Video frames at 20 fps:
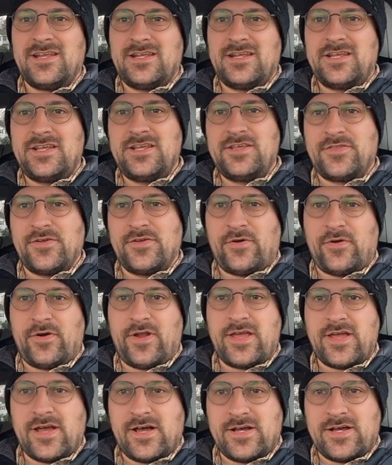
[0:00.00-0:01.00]
either
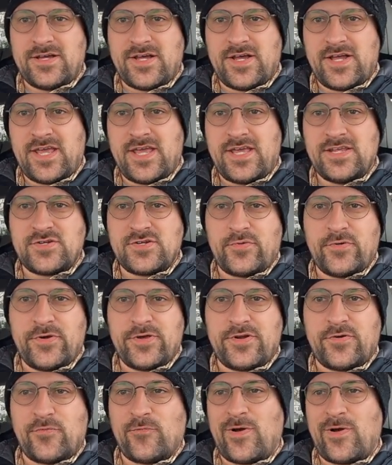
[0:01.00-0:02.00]
a
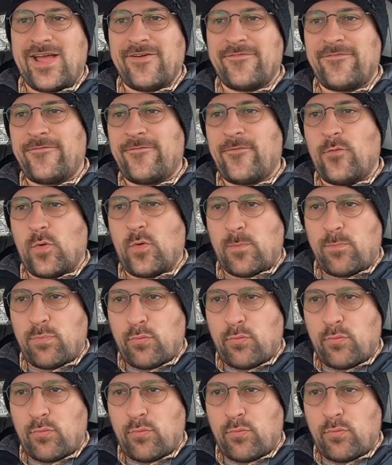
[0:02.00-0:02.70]
Toyota RAV4